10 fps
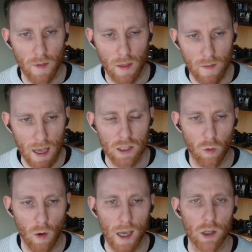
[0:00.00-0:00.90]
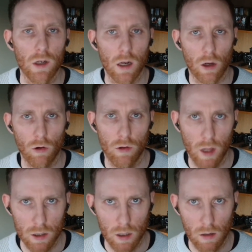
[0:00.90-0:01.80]
And that's why you need a growth
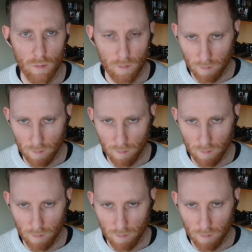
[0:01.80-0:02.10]
engine.